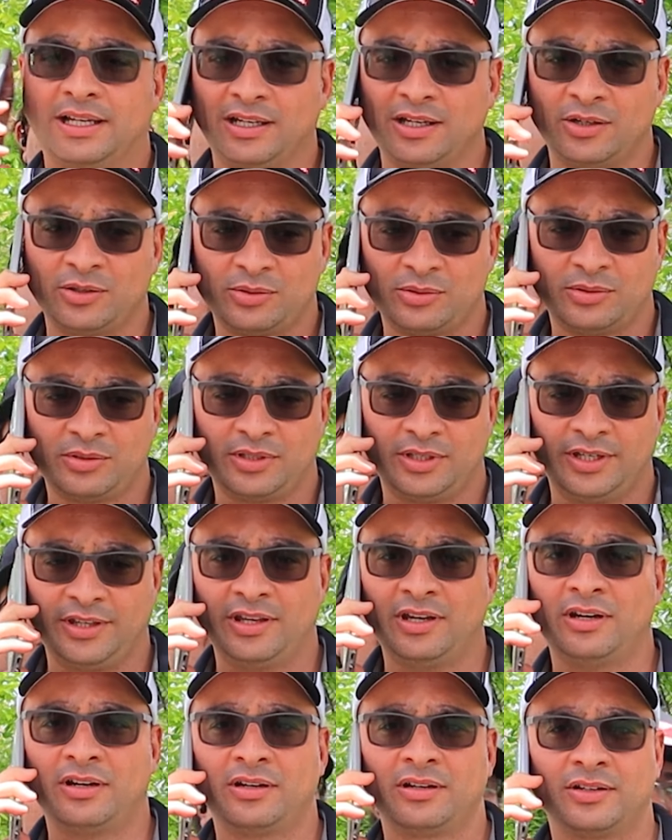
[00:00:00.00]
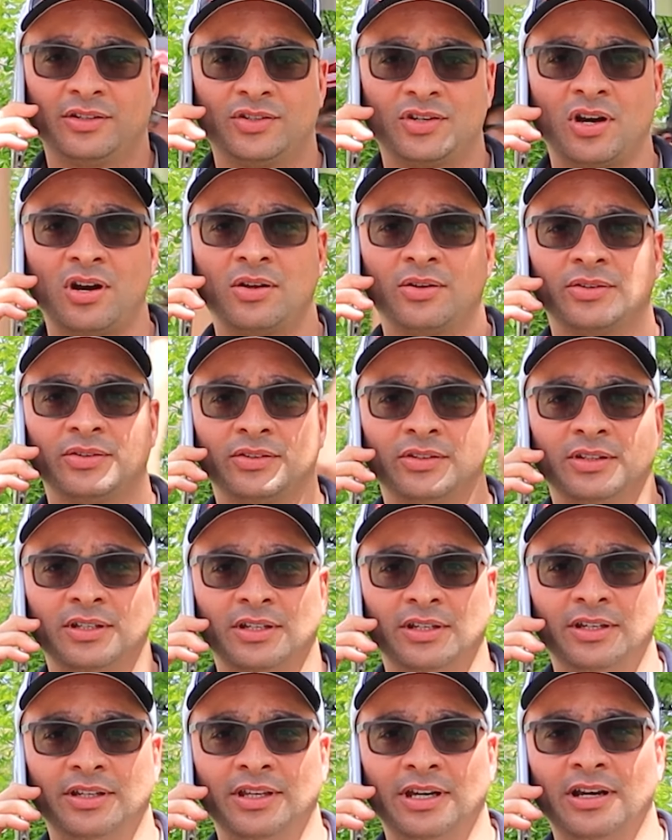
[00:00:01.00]
Hello, you there? Charles,
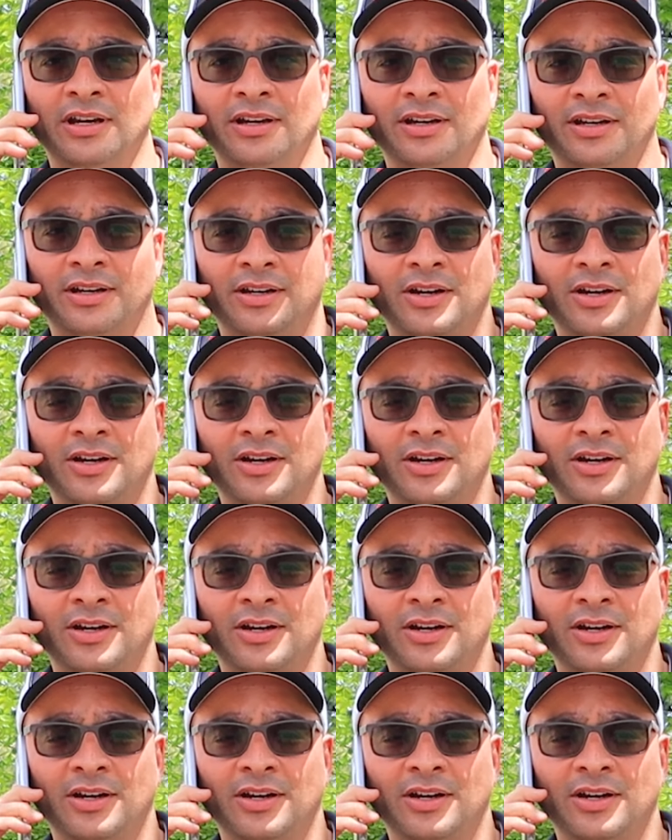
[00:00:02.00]
you there?